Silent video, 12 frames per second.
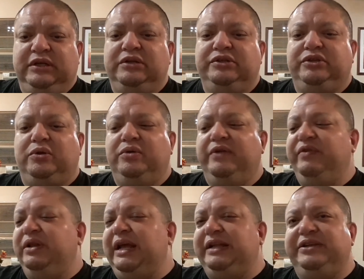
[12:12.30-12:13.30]
So if you
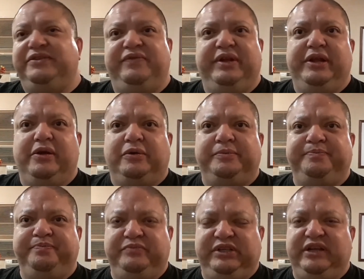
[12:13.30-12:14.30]
like this video,
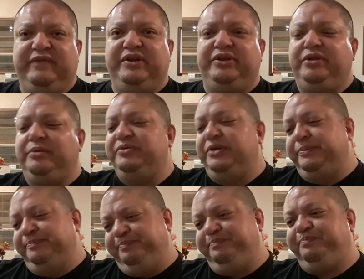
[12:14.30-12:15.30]
give it a thumbs up